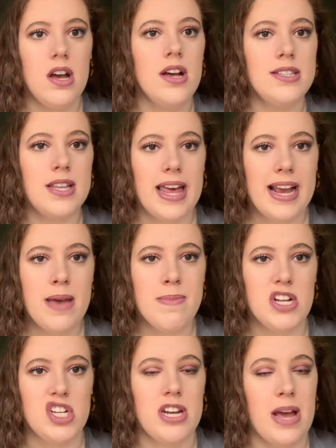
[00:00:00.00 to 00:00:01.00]
So like I
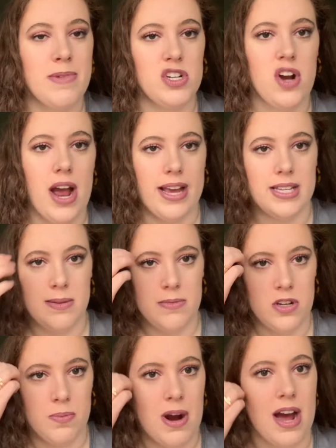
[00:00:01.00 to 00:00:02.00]
mentioned, I've been trying some
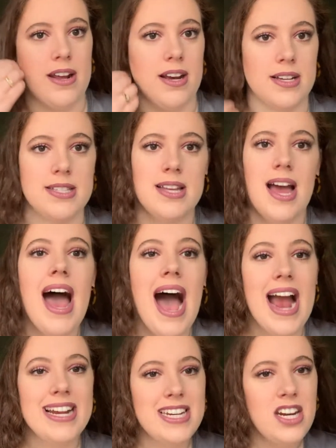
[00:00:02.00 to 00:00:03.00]
new products.
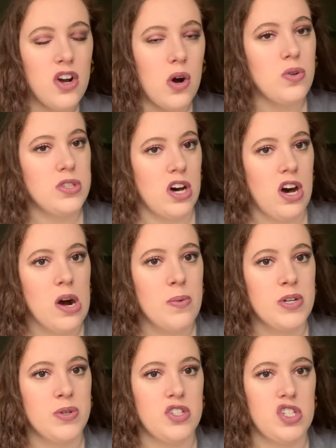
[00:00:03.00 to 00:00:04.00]
I did an Ulta haul,
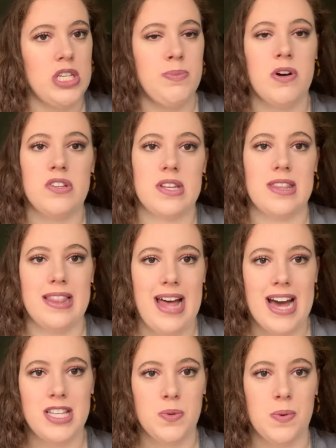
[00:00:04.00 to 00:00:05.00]
which was just posted
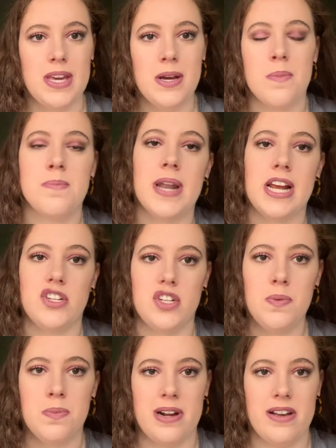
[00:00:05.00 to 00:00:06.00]
last week, but I
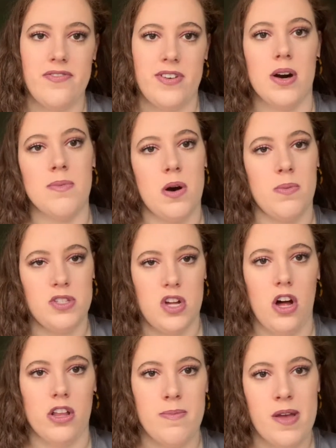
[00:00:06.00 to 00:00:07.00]
do pre-film almost
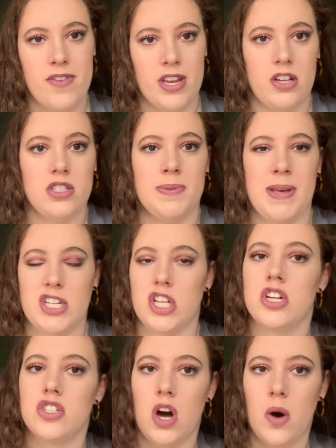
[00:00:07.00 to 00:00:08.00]
all of my videos to make sure
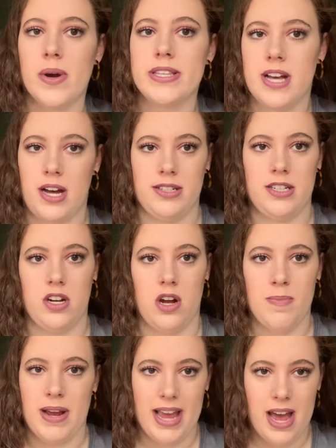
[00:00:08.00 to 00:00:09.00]
there's always content
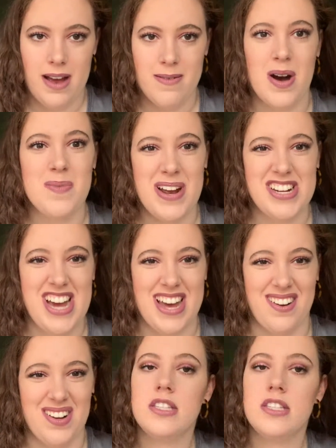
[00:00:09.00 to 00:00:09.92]
on my channel.